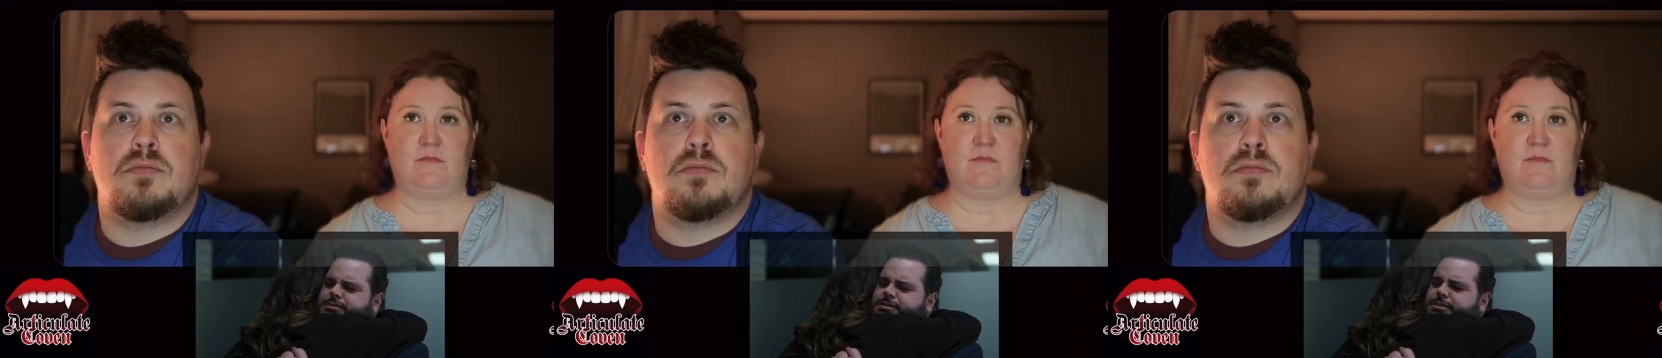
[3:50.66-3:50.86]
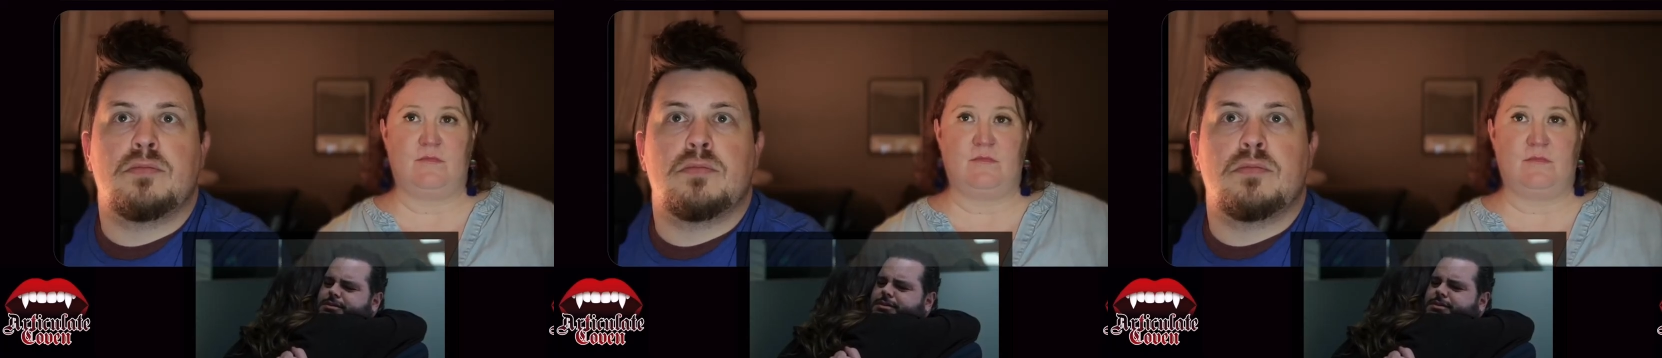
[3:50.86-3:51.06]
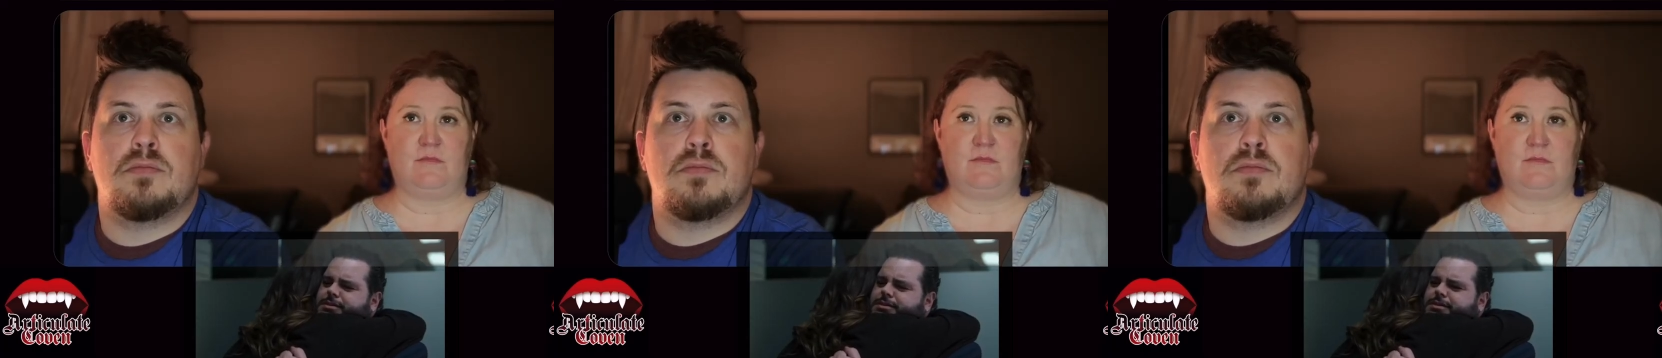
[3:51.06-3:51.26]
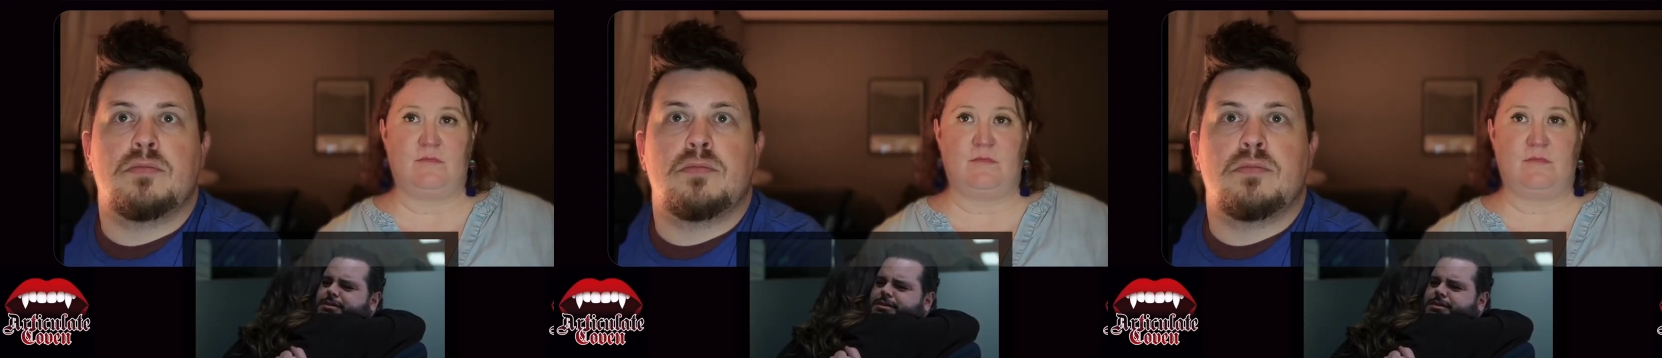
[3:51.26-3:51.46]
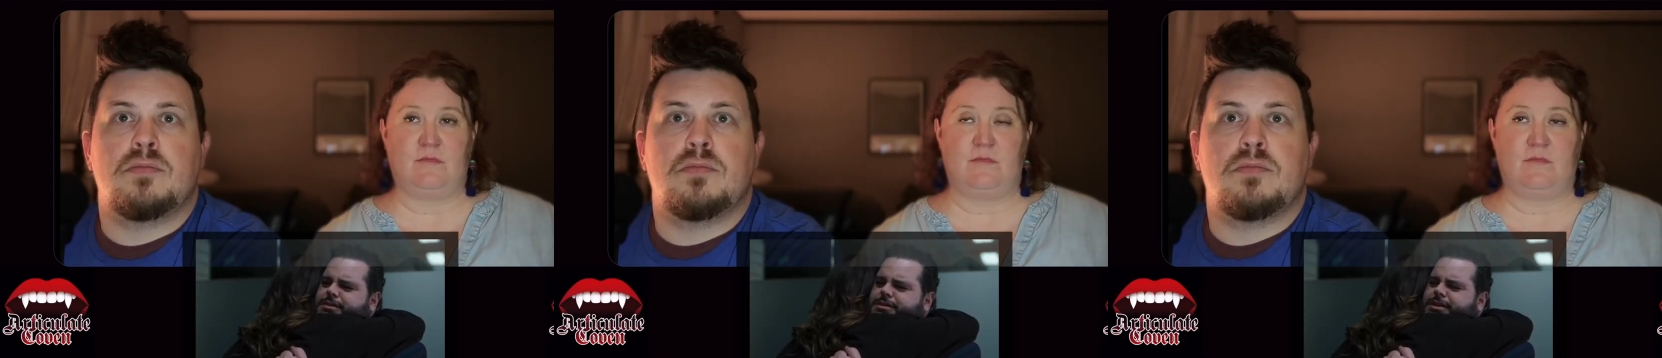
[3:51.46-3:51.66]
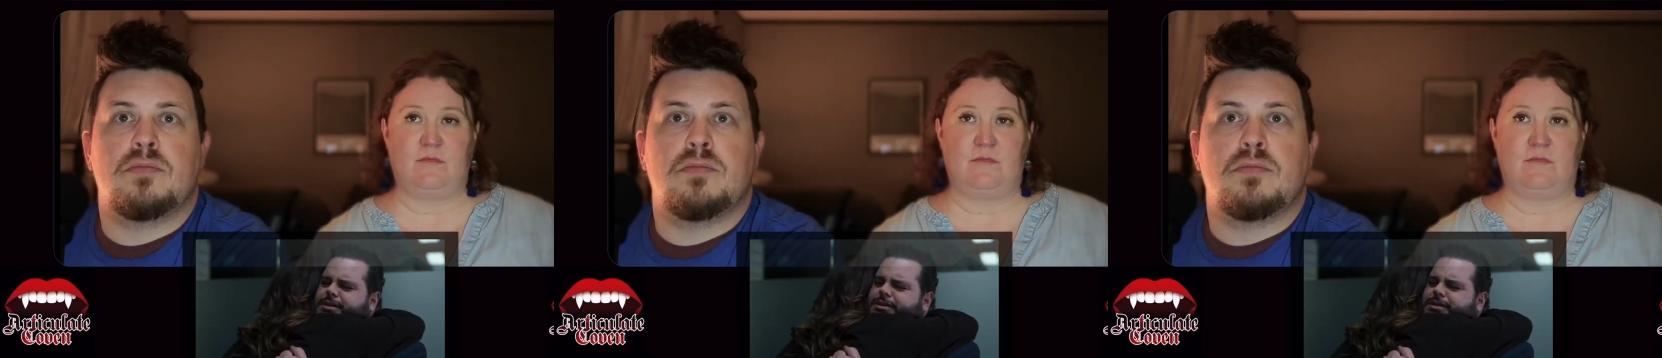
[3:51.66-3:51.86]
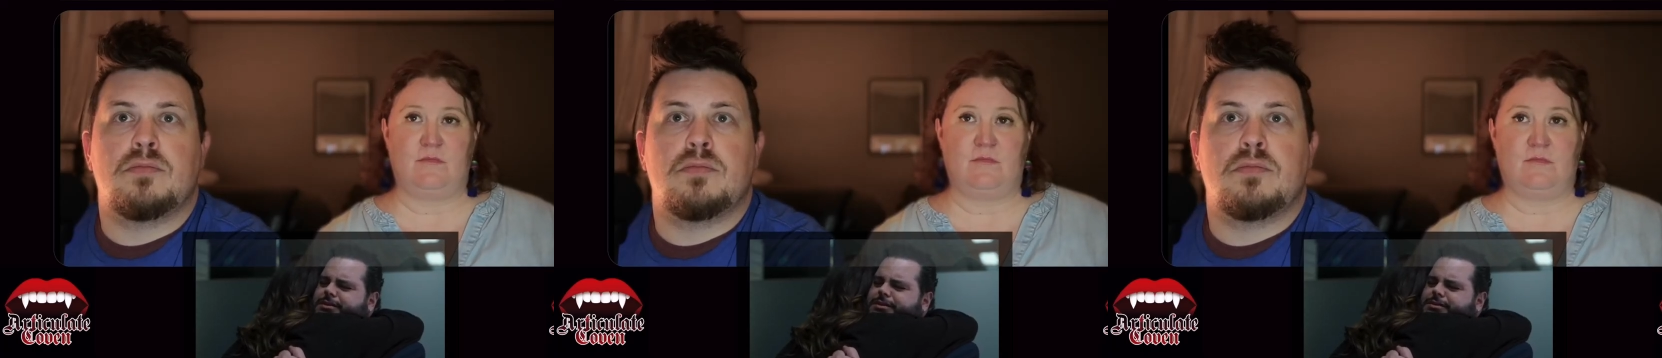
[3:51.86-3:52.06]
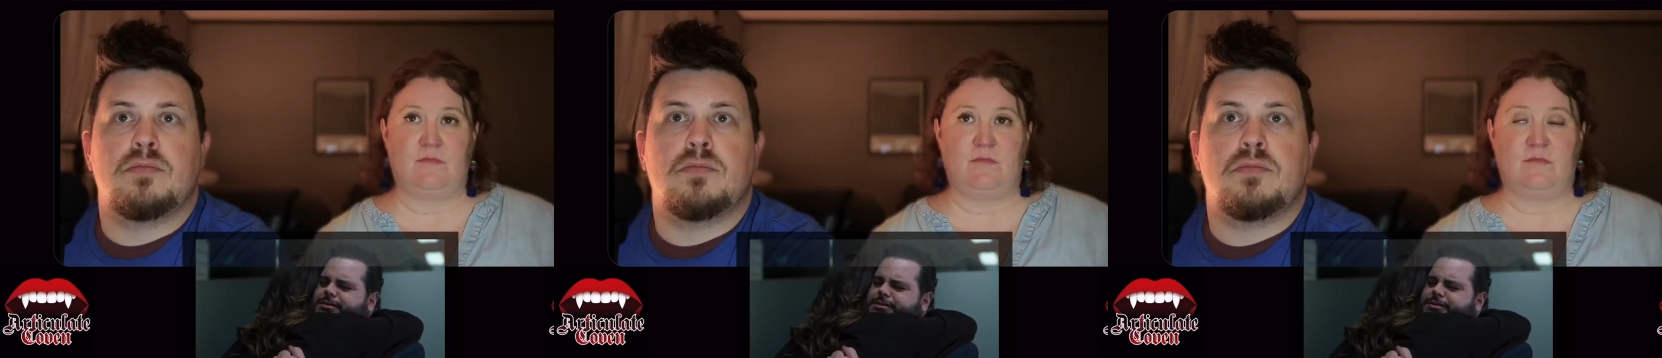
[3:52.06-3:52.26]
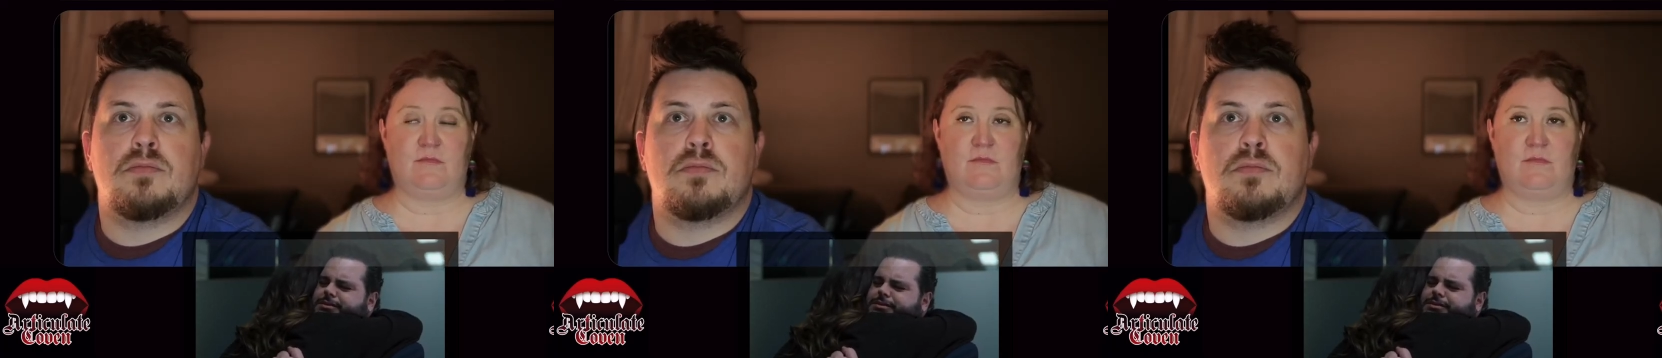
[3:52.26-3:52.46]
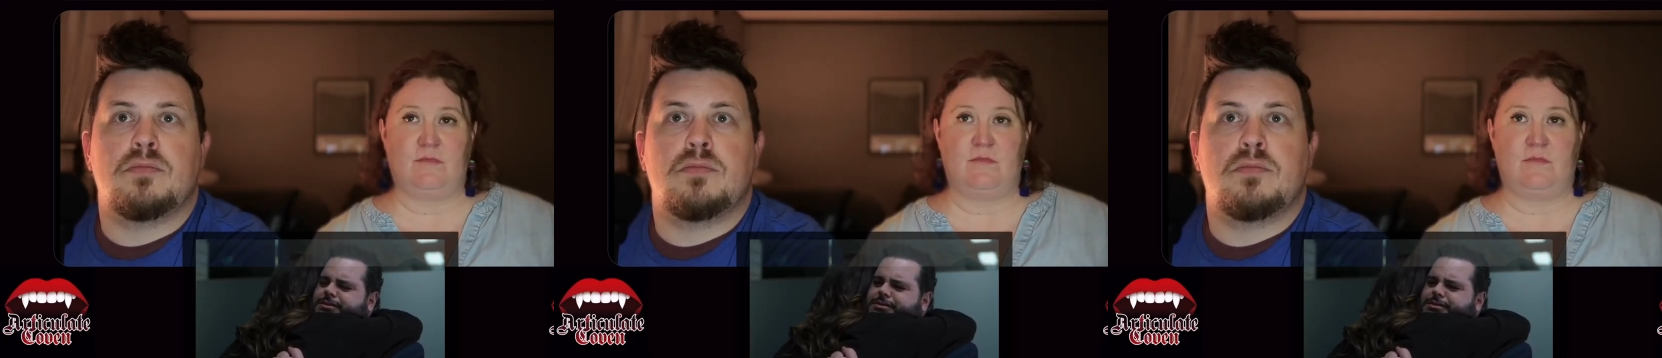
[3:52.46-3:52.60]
(no one is talking)